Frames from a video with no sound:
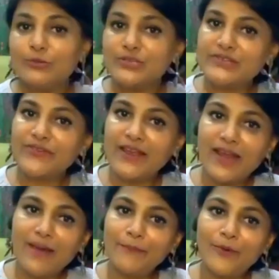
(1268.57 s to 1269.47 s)

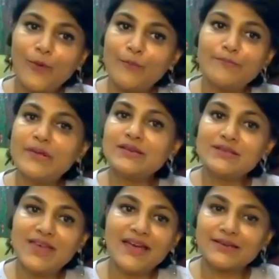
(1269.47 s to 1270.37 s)
develop or build
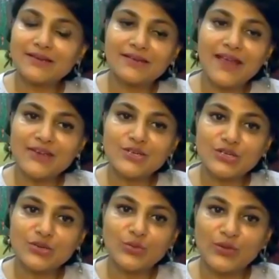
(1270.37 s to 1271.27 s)
that
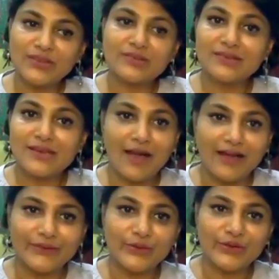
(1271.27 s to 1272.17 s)
connection with the
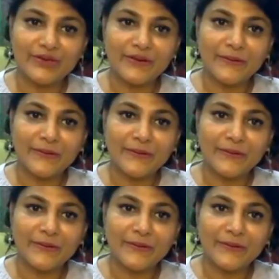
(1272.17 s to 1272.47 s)
other,